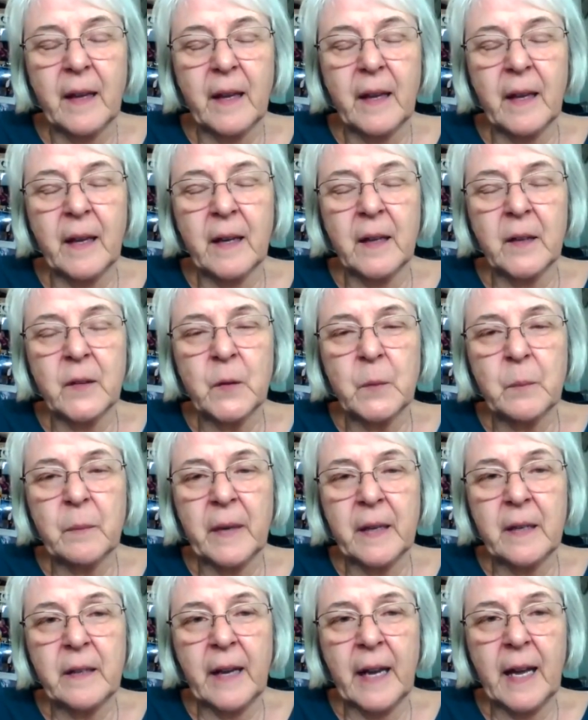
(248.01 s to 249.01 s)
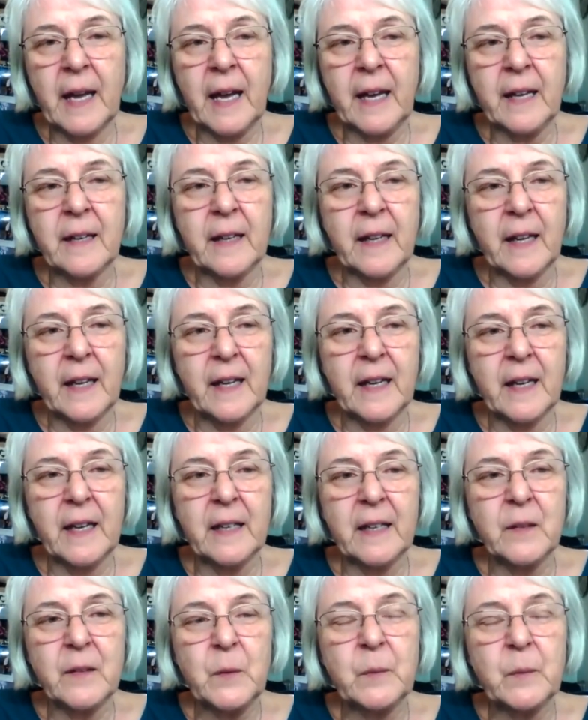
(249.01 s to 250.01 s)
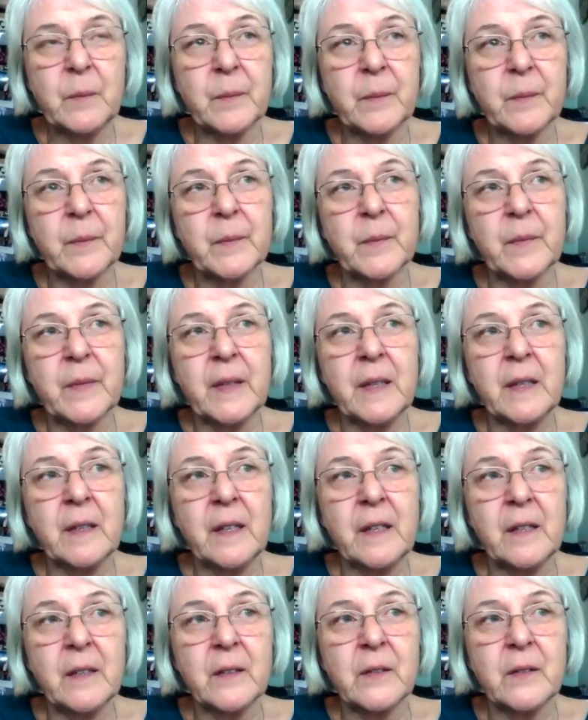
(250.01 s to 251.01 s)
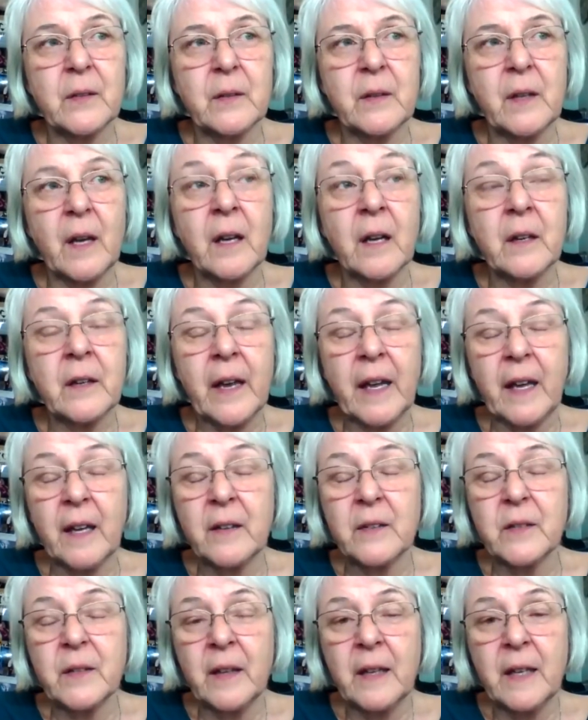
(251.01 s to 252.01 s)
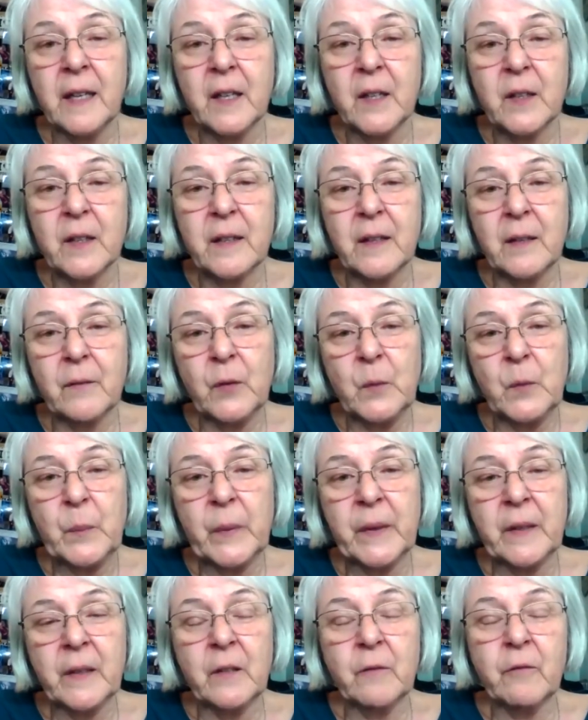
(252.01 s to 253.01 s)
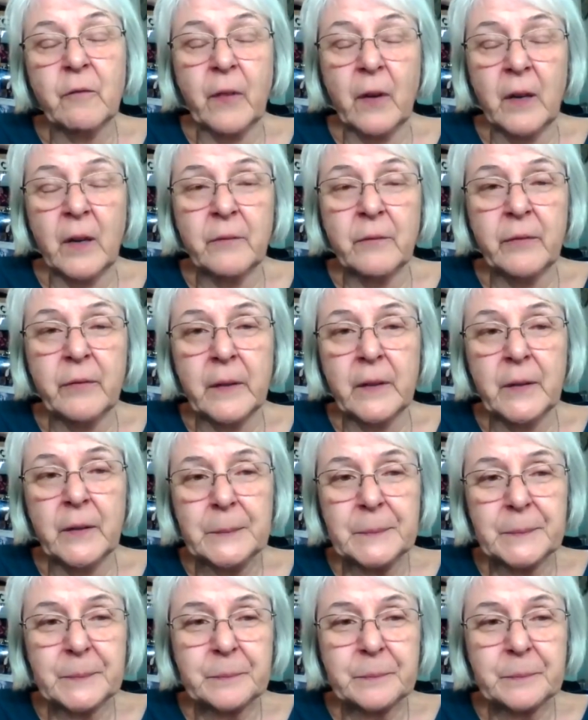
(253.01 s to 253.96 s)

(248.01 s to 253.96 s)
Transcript: And my dad had, in his young days, even been in vaudeville